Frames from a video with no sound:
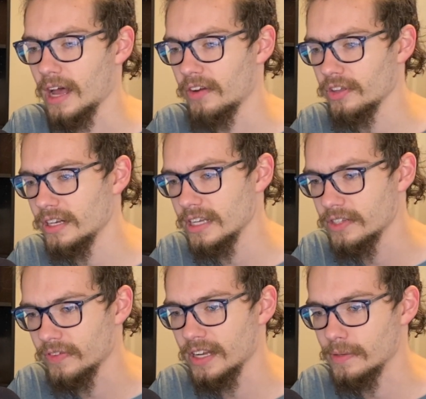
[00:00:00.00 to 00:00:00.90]
I really
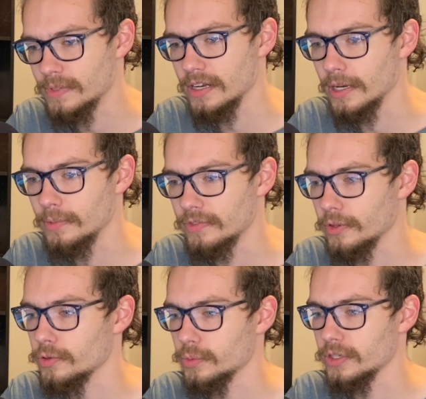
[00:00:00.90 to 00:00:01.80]
need to find some synonyms
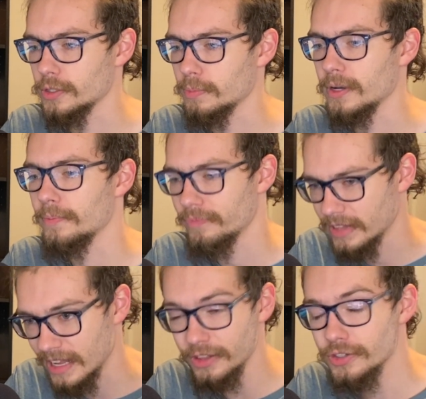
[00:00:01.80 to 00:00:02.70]
for those words, but
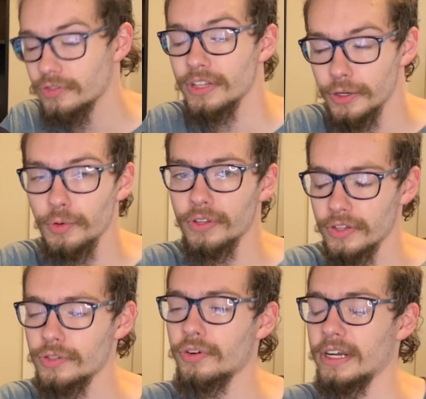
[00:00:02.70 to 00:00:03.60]
it looks really cool
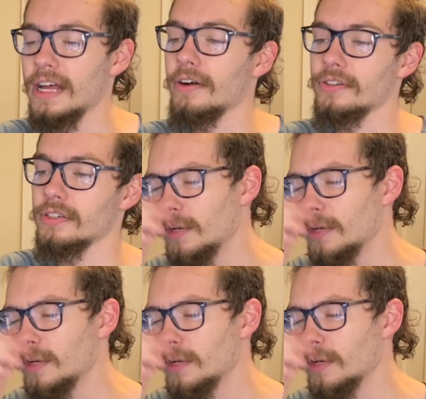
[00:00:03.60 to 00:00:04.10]
in the Saurian house.